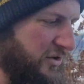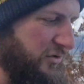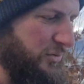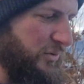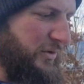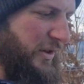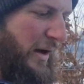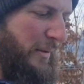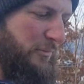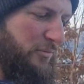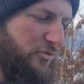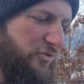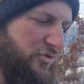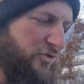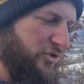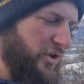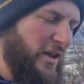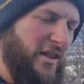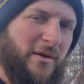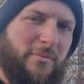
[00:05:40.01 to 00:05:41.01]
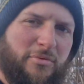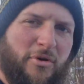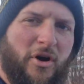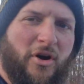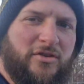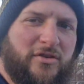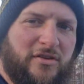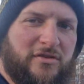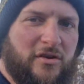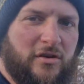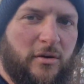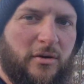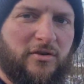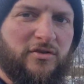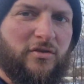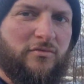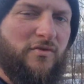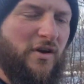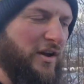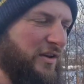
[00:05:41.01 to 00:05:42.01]
Because I'm in the process of doing
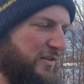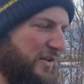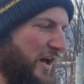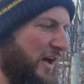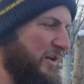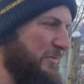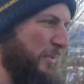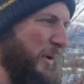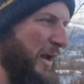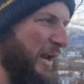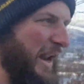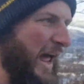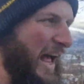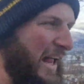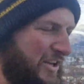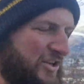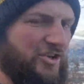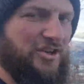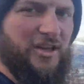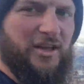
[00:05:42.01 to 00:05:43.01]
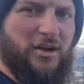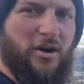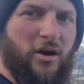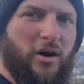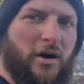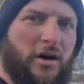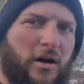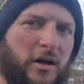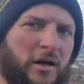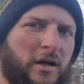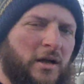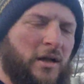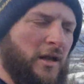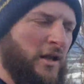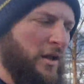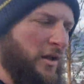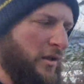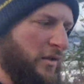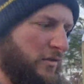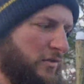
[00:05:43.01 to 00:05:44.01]
some research, but I haven't actually got
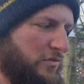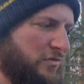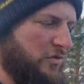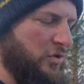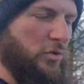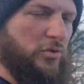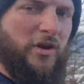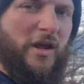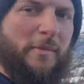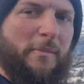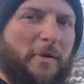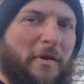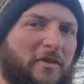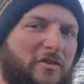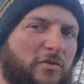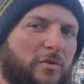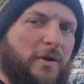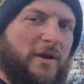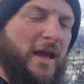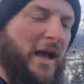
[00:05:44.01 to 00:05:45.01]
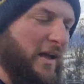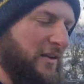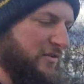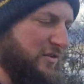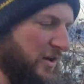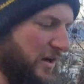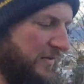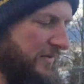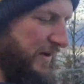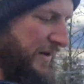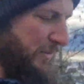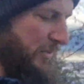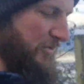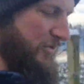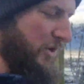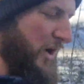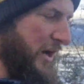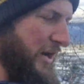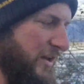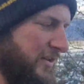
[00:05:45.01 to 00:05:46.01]
too deep into it yet. So if
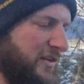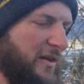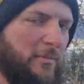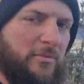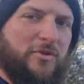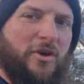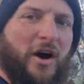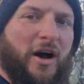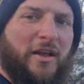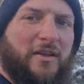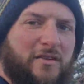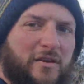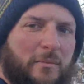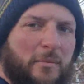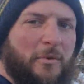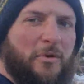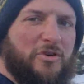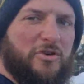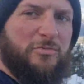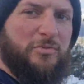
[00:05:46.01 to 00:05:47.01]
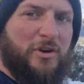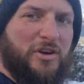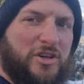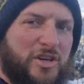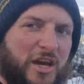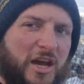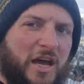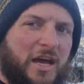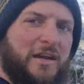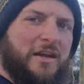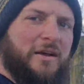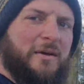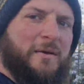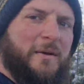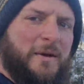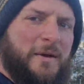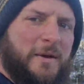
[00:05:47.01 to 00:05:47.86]
anyone's got any tips or hints, it'd be much appreciated.